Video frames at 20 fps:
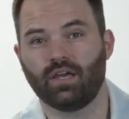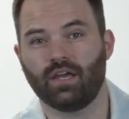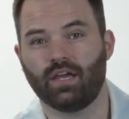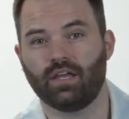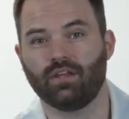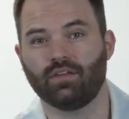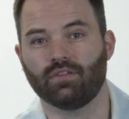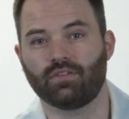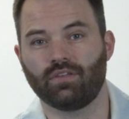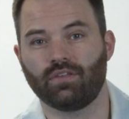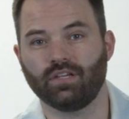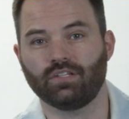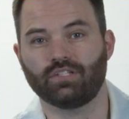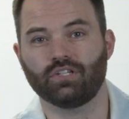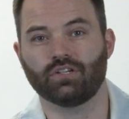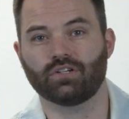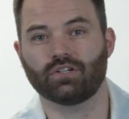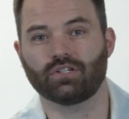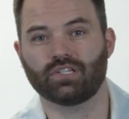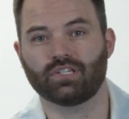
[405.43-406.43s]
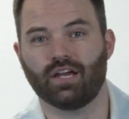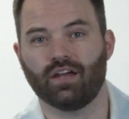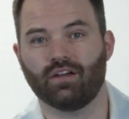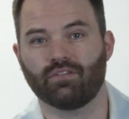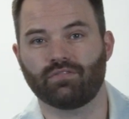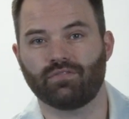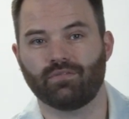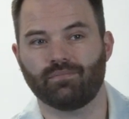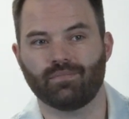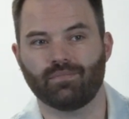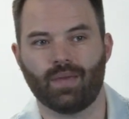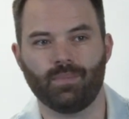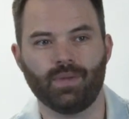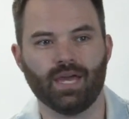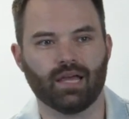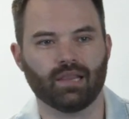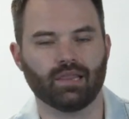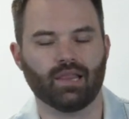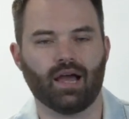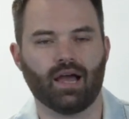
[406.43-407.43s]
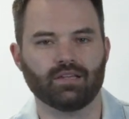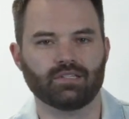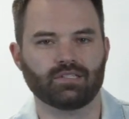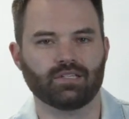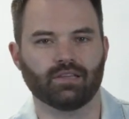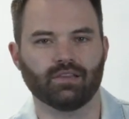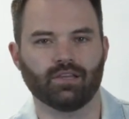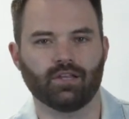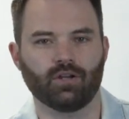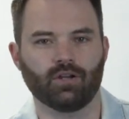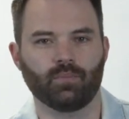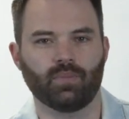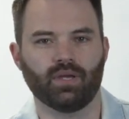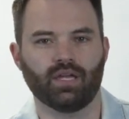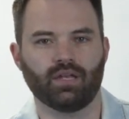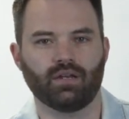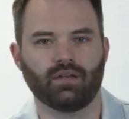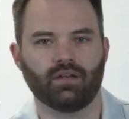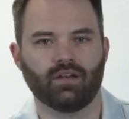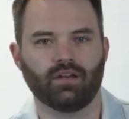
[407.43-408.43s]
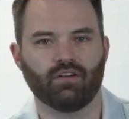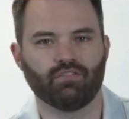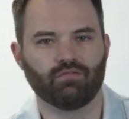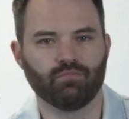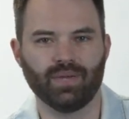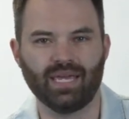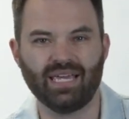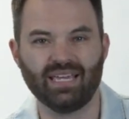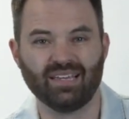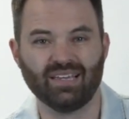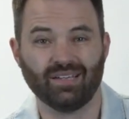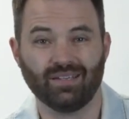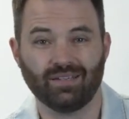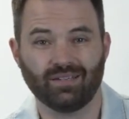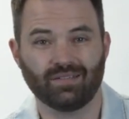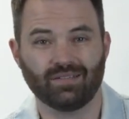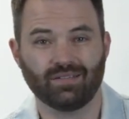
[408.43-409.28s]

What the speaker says: and you think to yourself, maybe I lost a little bit of me.